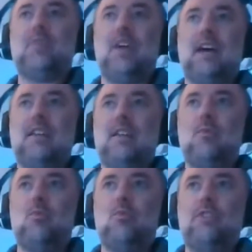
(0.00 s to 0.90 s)
And
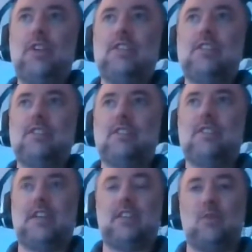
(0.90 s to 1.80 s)
this is the
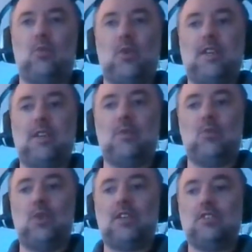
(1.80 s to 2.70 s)
thing that we
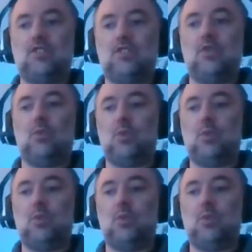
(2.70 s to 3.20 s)
can do.